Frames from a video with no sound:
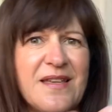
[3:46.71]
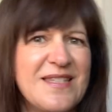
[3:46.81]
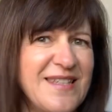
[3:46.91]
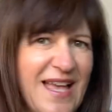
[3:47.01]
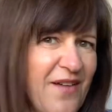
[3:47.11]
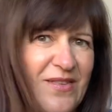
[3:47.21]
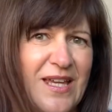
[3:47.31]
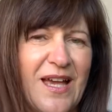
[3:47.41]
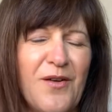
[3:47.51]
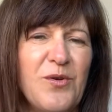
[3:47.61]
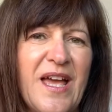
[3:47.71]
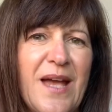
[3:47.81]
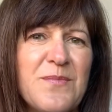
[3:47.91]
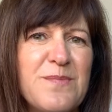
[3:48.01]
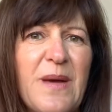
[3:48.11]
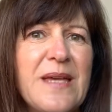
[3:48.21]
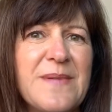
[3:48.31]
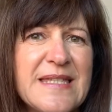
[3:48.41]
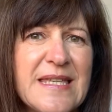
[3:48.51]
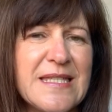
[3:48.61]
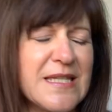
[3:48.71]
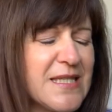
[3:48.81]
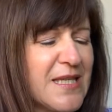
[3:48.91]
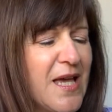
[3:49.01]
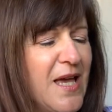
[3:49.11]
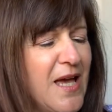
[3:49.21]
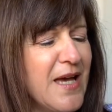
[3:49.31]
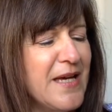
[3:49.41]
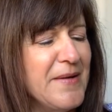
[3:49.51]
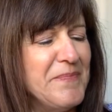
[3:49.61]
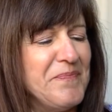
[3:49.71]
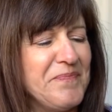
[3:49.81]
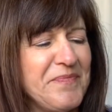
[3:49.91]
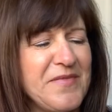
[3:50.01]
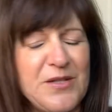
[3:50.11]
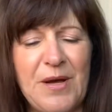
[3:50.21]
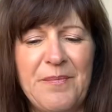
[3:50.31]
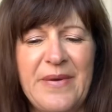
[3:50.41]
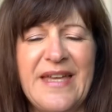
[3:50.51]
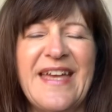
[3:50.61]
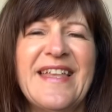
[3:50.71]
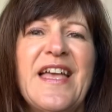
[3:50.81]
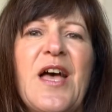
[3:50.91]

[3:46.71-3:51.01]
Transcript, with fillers: I didn't have any, all I had was baby scissors um, to unpick it.